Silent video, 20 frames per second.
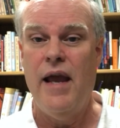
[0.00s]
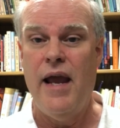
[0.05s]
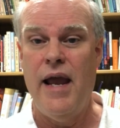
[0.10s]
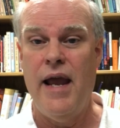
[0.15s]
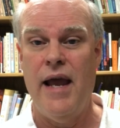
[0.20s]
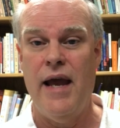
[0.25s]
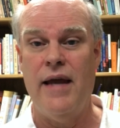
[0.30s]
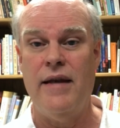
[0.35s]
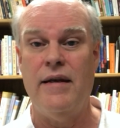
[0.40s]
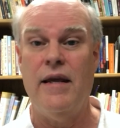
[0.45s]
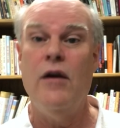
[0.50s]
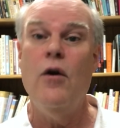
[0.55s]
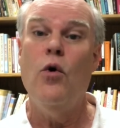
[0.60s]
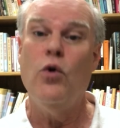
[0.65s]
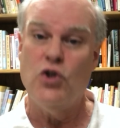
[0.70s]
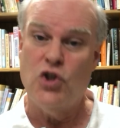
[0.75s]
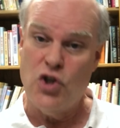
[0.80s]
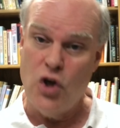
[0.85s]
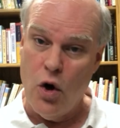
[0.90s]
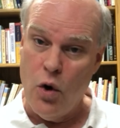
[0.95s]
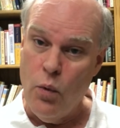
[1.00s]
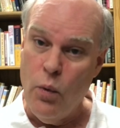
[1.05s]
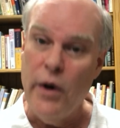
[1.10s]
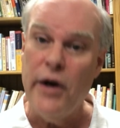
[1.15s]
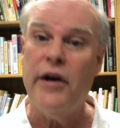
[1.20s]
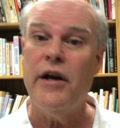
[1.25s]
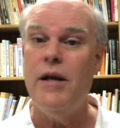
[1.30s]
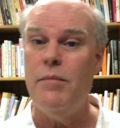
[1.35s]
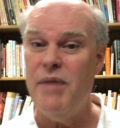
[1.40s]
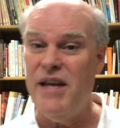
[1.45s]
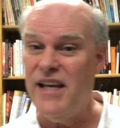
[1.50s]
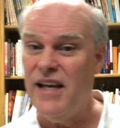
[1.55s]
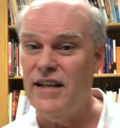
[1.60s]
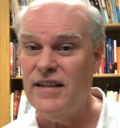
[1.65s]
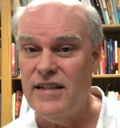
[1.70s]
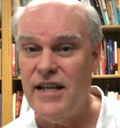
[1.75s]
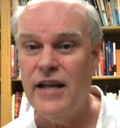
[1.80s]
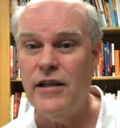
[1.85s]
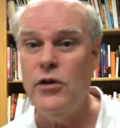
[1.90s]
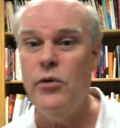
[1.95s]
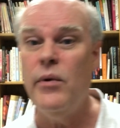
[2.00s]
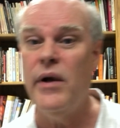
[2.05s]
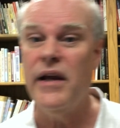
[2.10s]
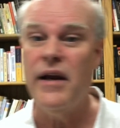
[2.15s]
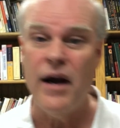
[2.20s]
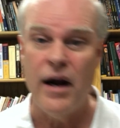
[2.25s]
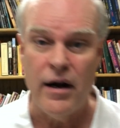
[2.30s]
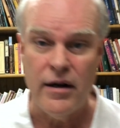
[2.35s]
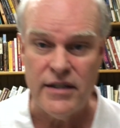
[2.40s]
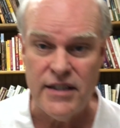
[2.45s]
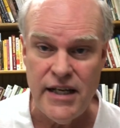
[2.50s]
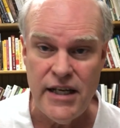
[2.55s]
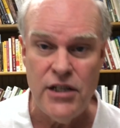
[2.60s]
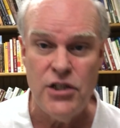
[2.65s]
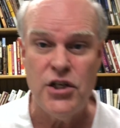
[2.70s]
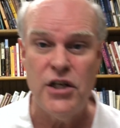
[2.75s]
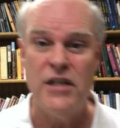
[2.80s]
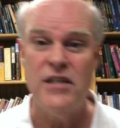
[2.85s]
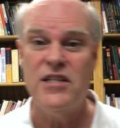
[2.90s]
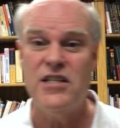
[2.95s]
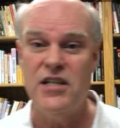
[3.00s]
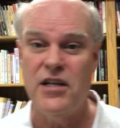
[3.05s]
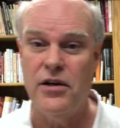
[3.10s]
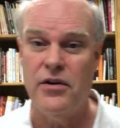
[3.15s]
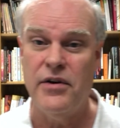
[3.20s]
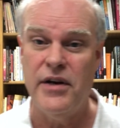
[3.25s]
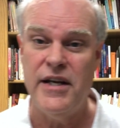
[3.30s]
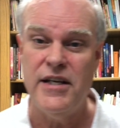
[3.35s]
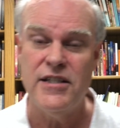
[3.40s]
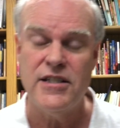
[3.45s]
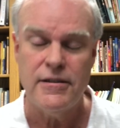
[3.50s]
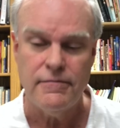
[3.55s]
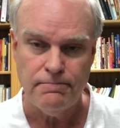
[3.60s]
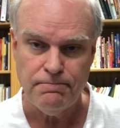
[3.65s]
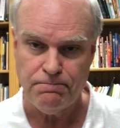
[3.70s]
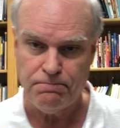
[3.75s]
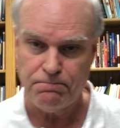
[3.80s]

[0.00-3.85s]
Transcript: And so we're going to be continuing our teaching series